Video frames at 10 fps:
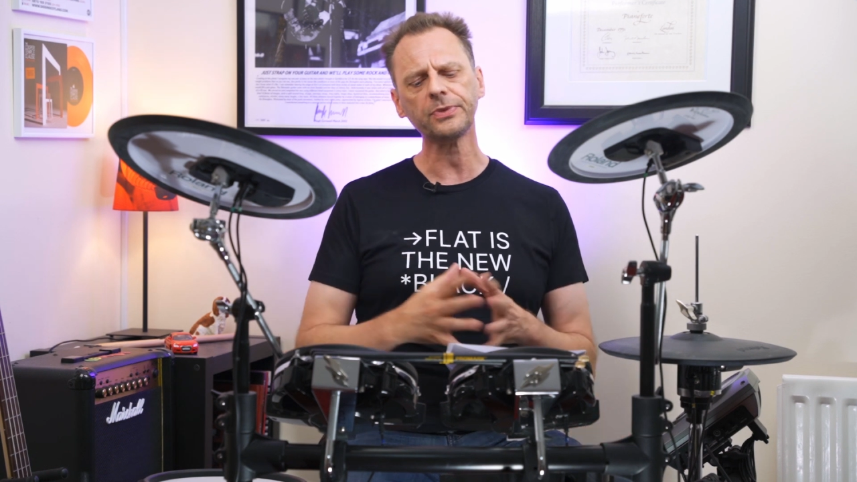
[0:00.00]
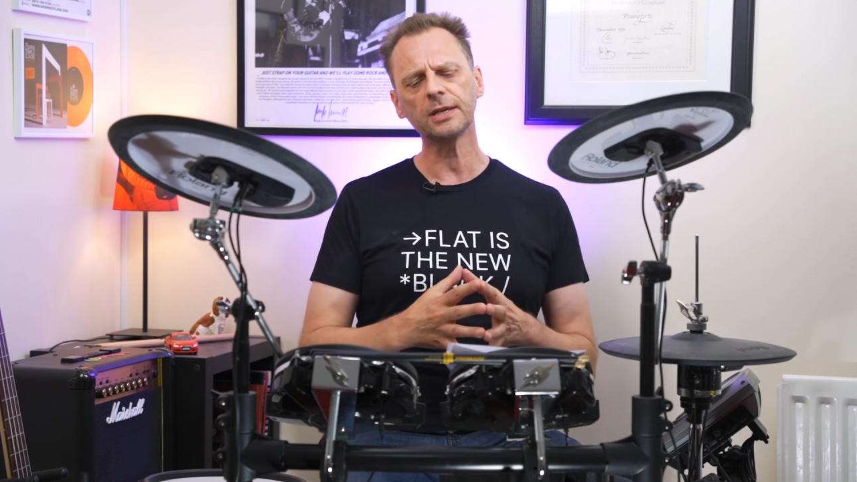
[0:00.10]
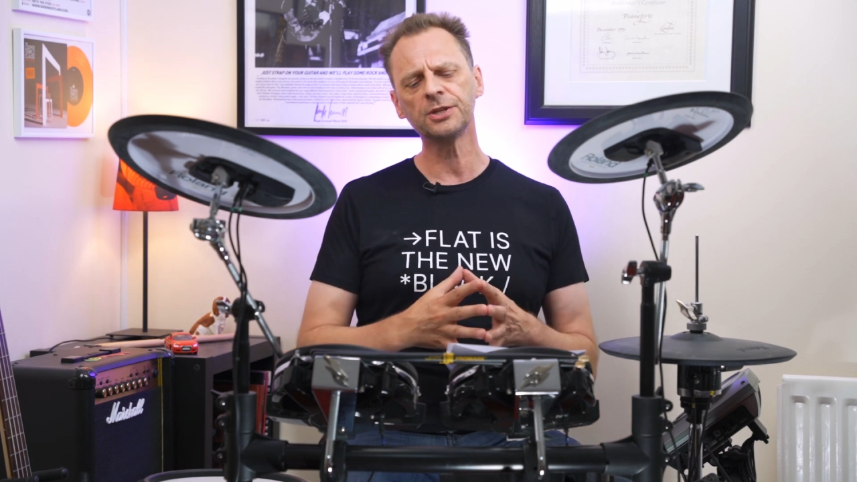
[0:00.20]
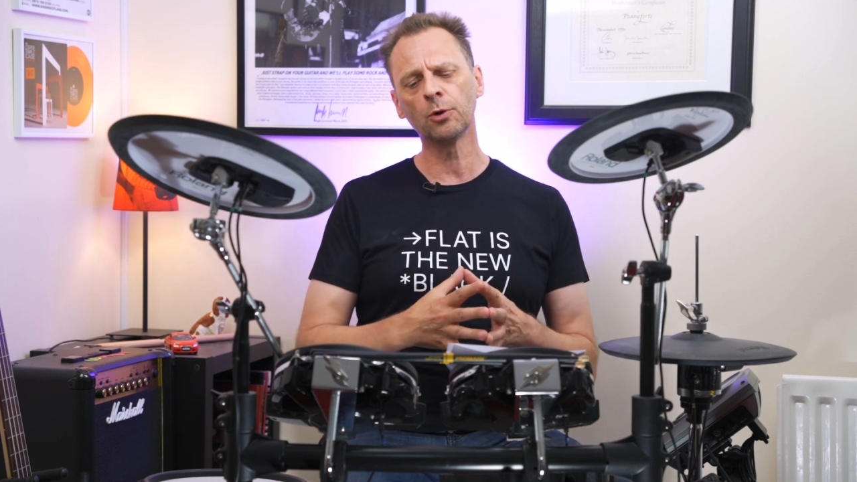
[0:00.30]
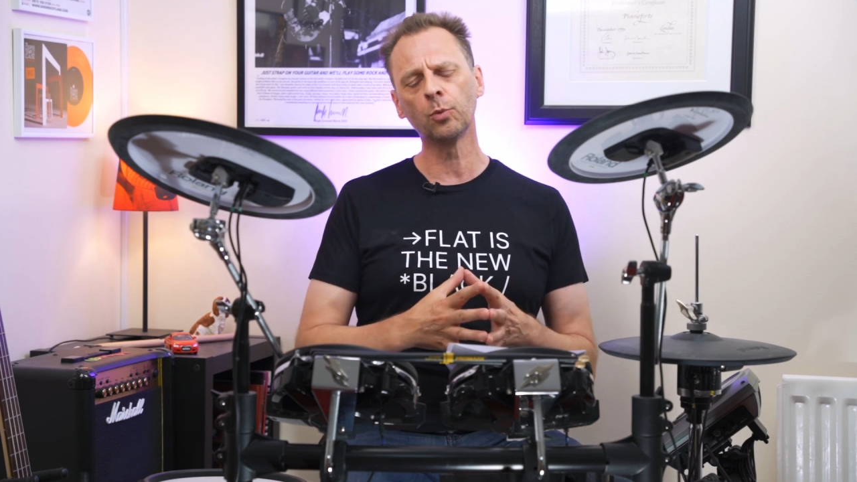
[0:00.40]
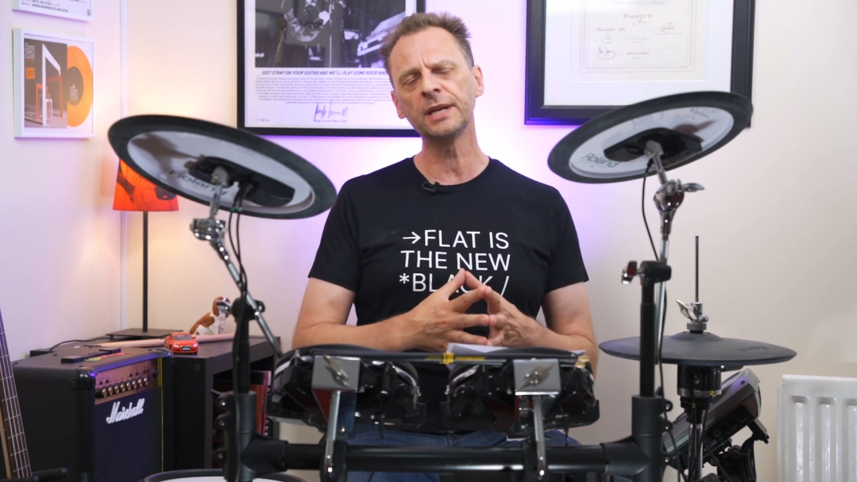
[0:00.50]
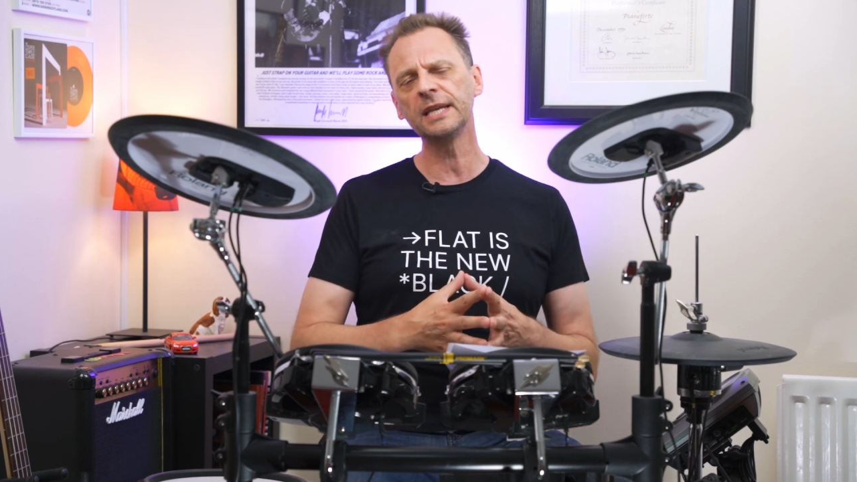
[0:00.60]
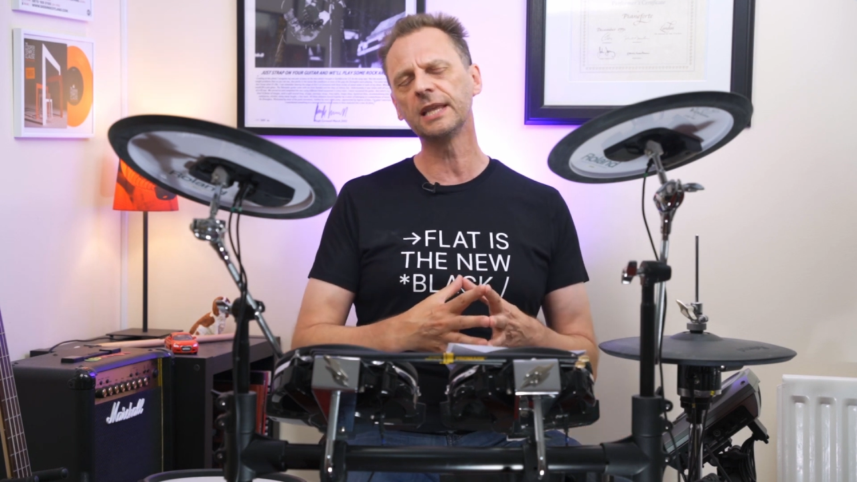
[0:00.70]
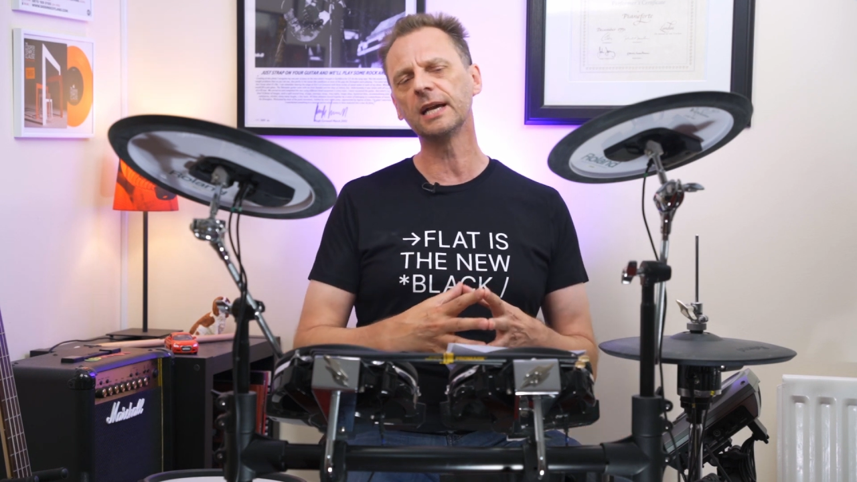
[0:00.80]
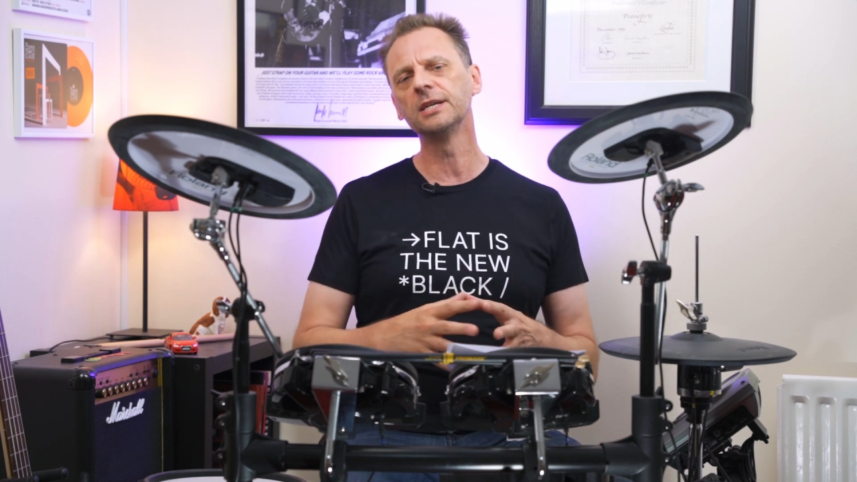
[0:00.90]
So what
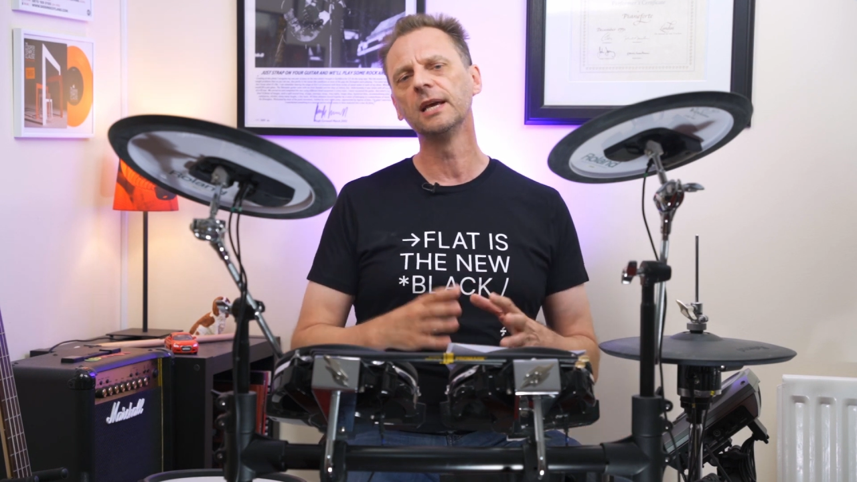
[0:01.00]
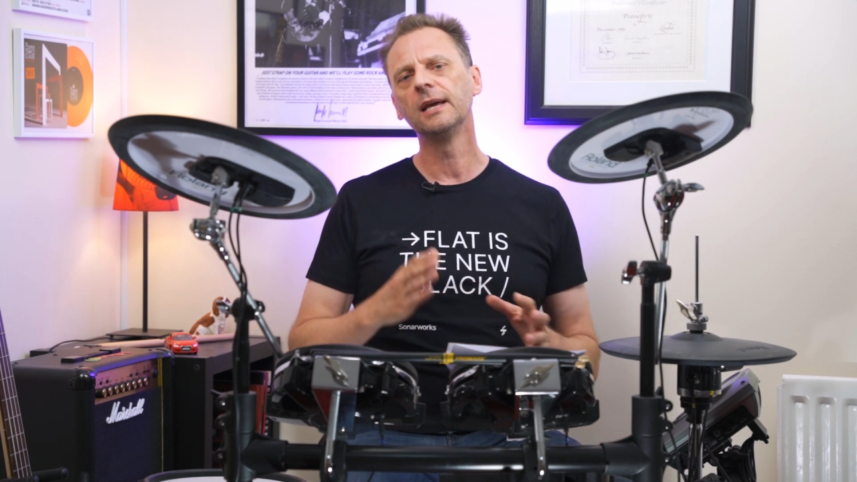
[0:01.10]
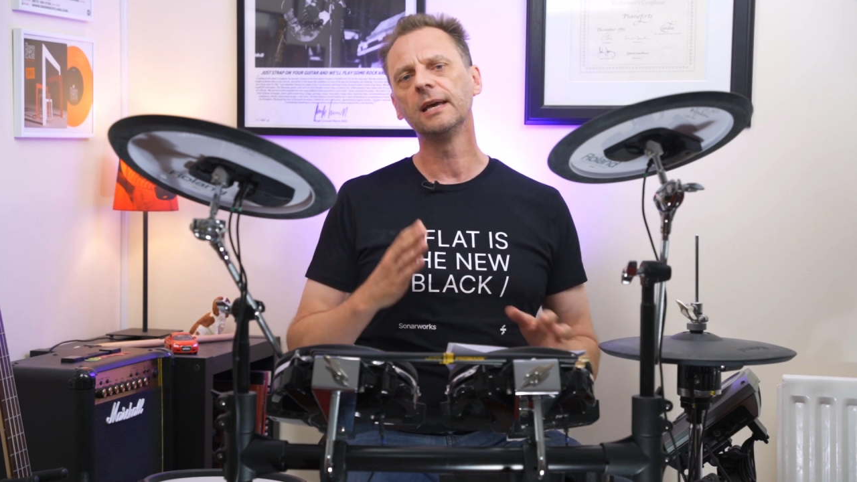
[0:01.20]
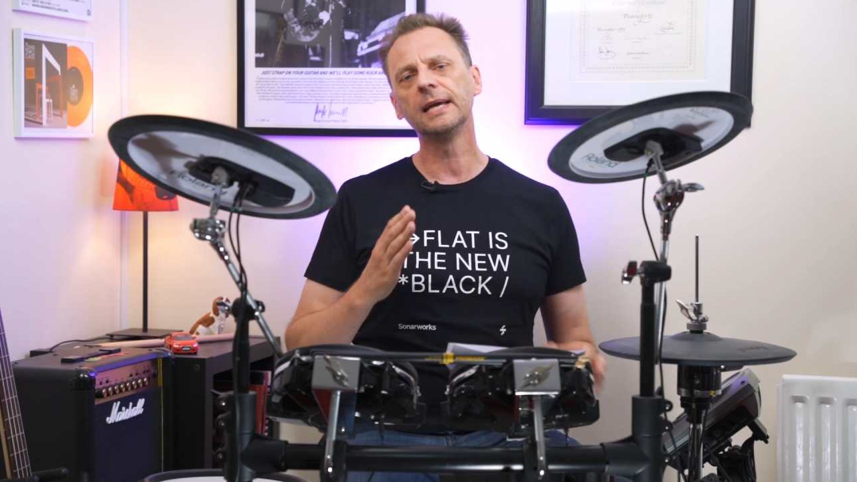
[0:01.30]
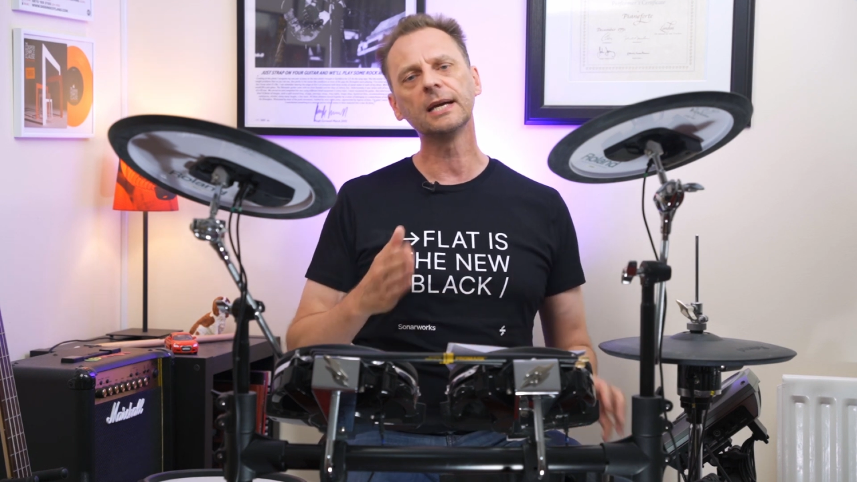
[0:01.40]
he did, he